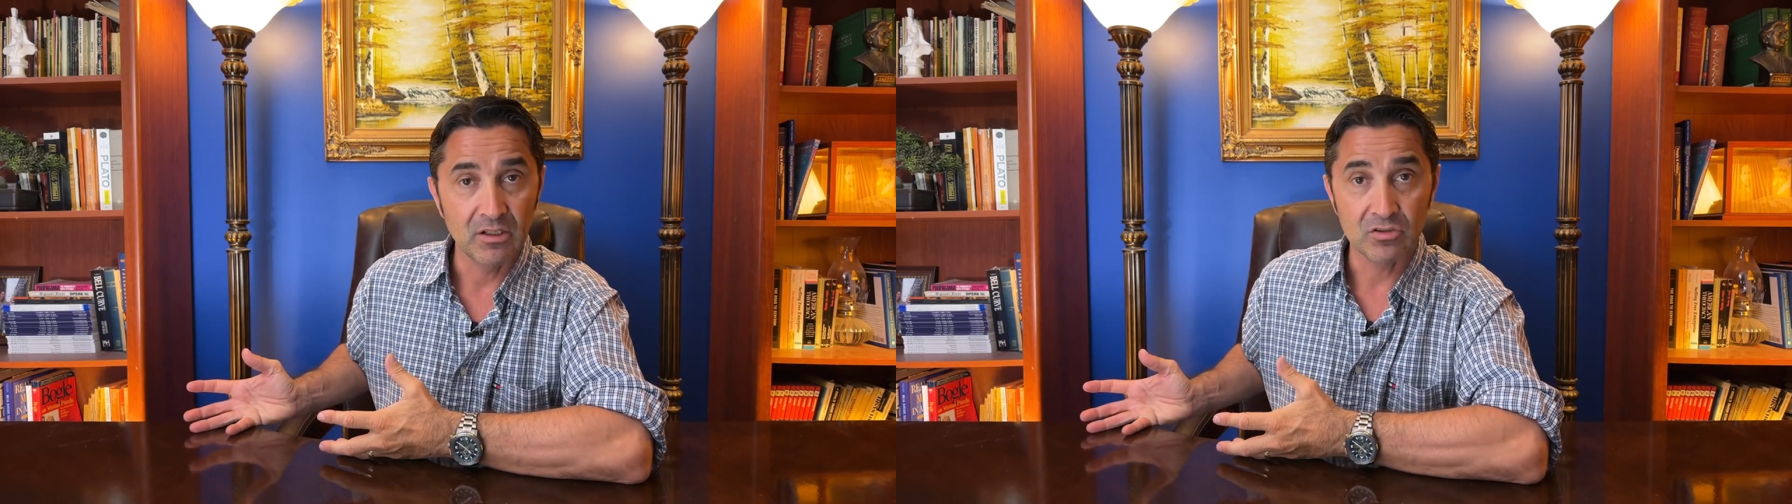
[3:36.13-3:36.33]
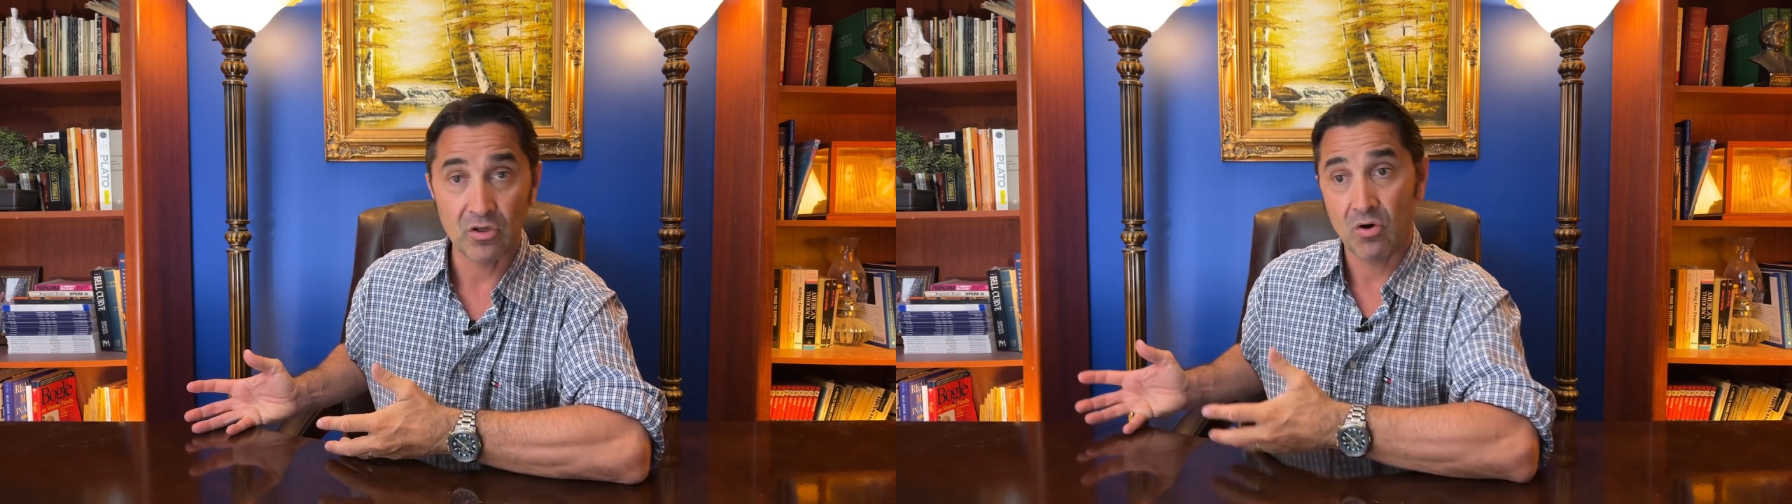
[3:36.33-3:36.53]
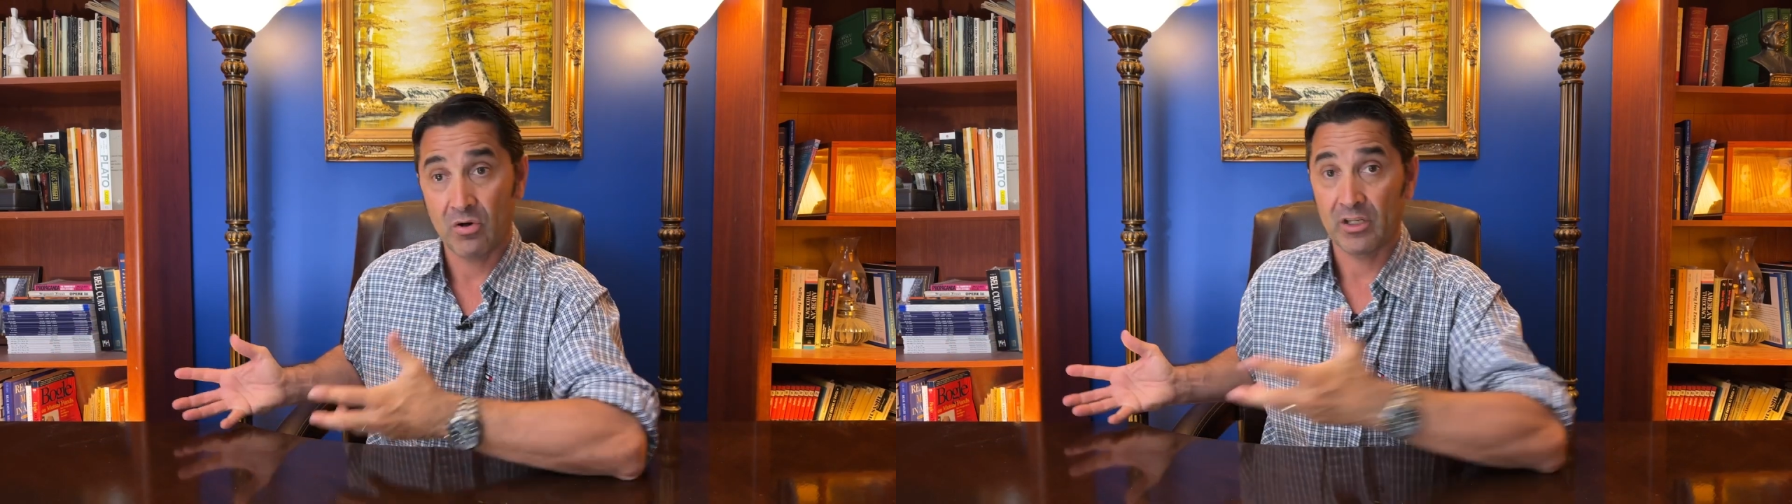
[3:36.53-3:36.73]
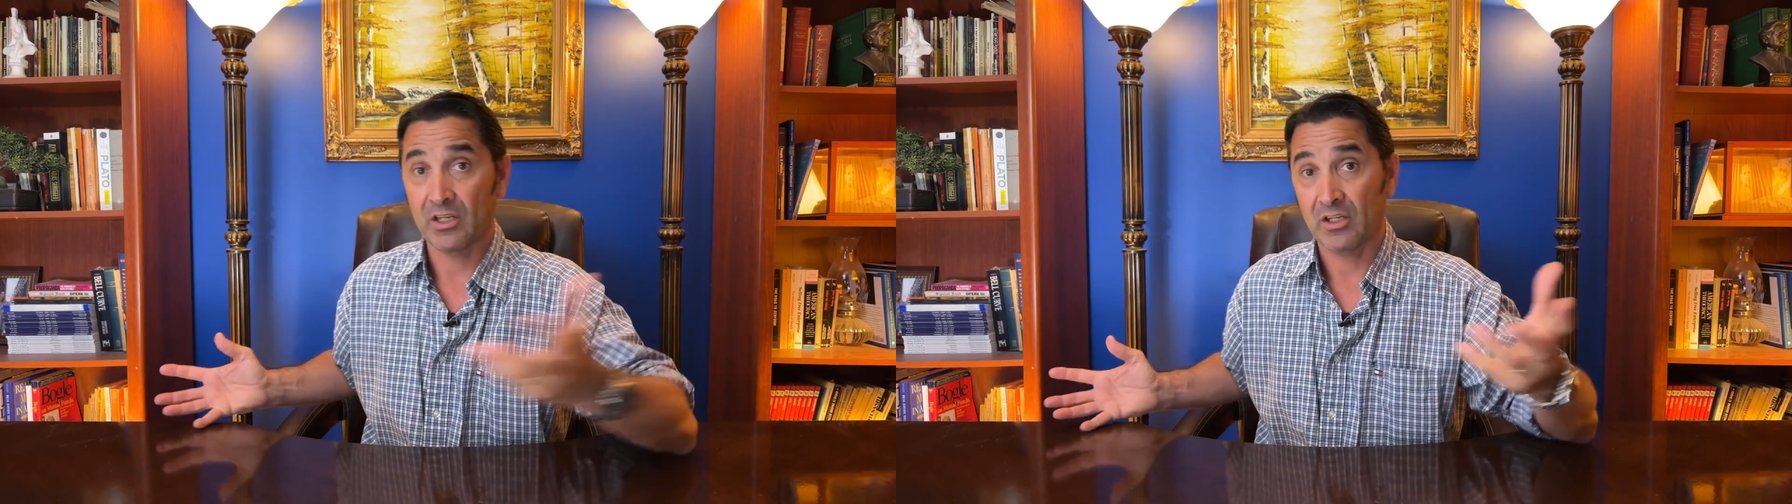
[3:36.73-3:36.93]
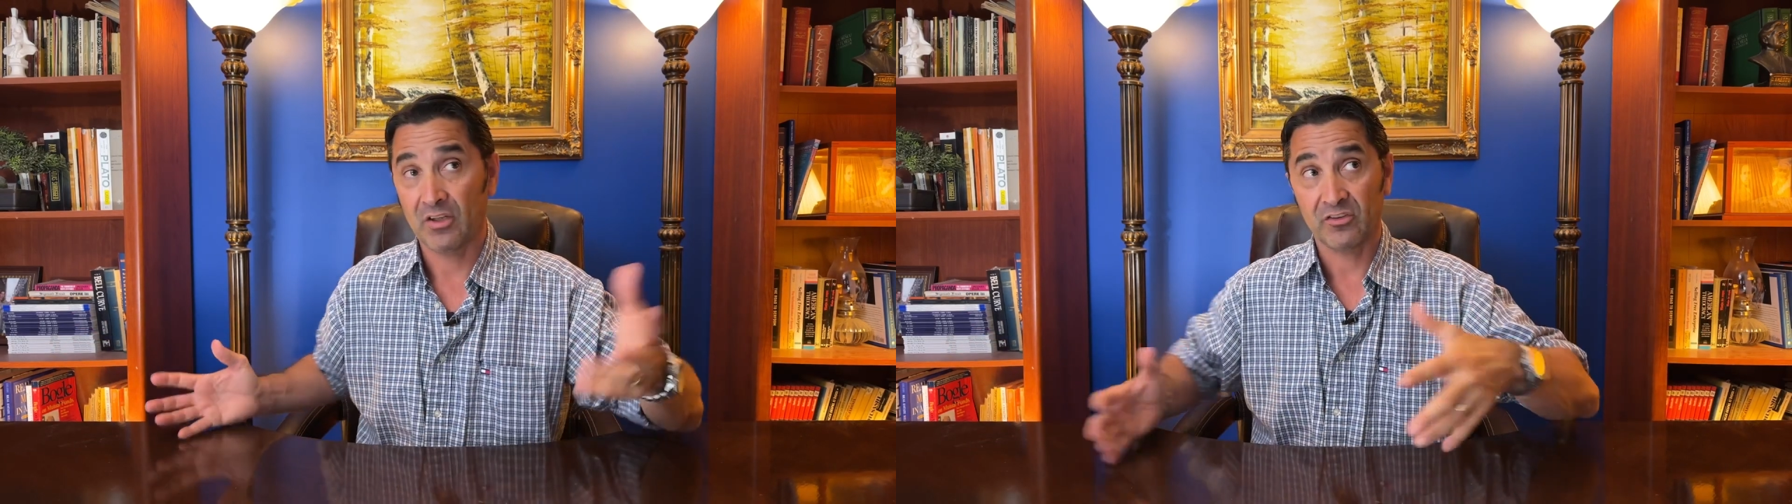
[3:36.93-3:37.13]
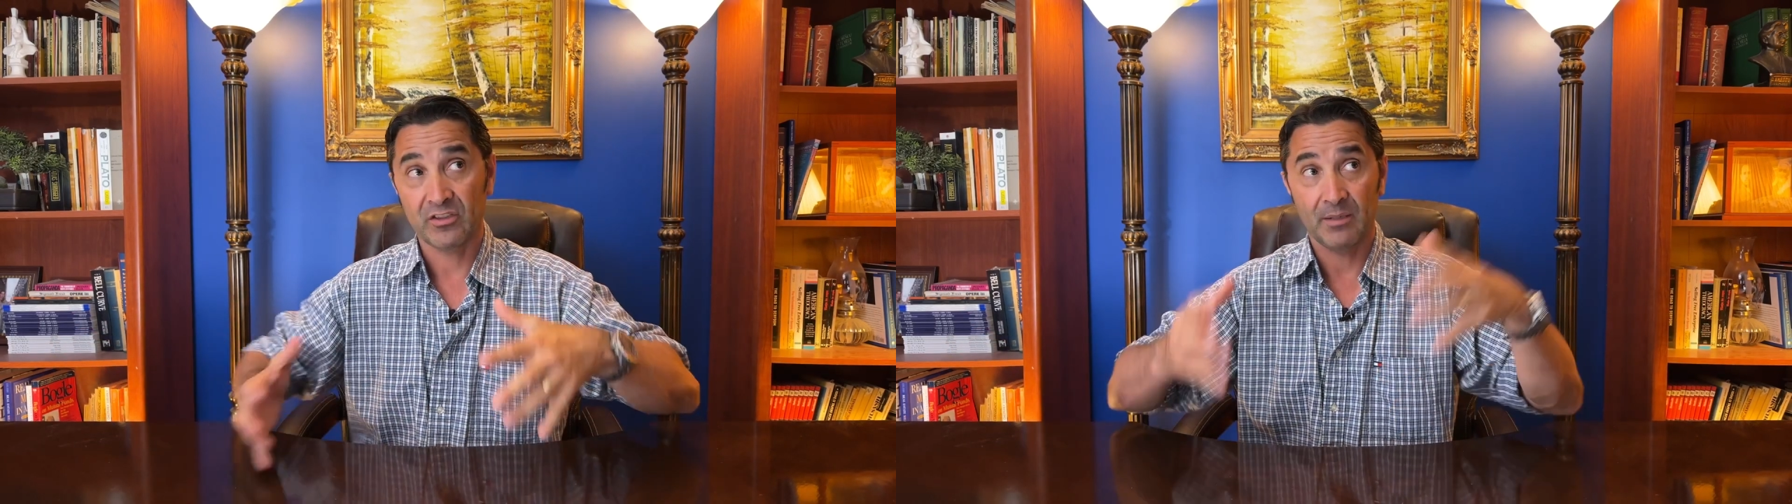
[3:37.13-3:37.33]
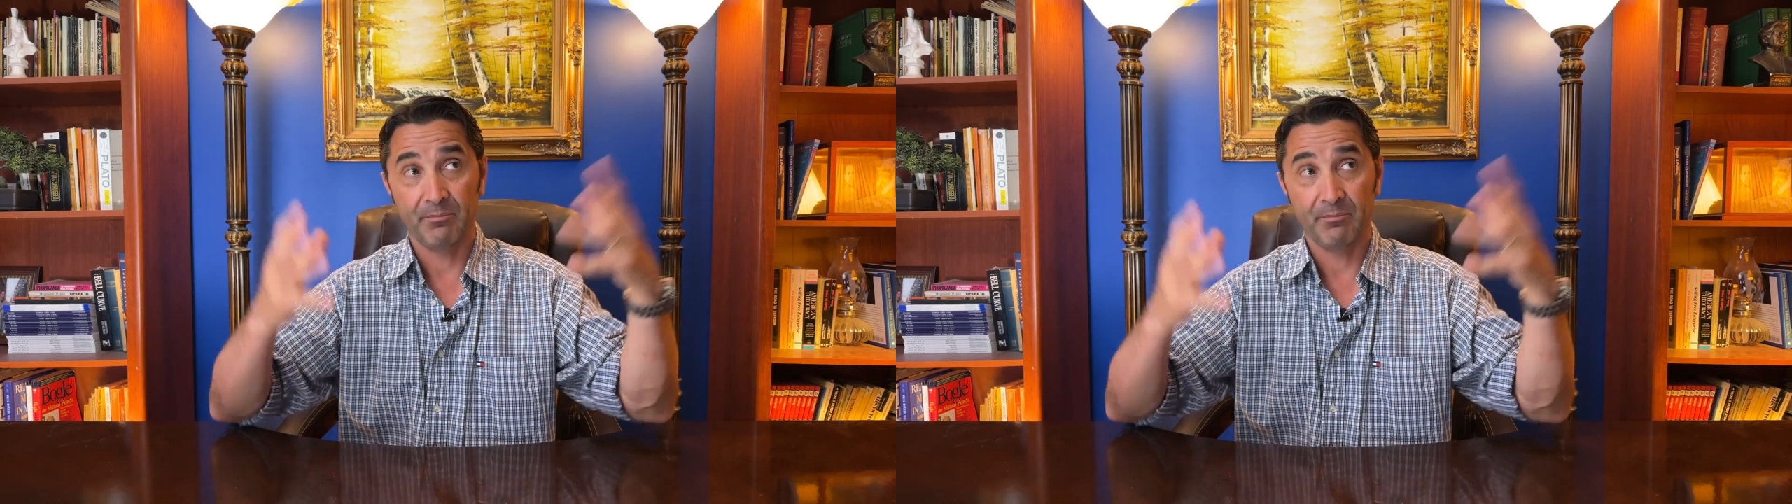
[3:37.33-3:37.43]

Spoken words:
So he is the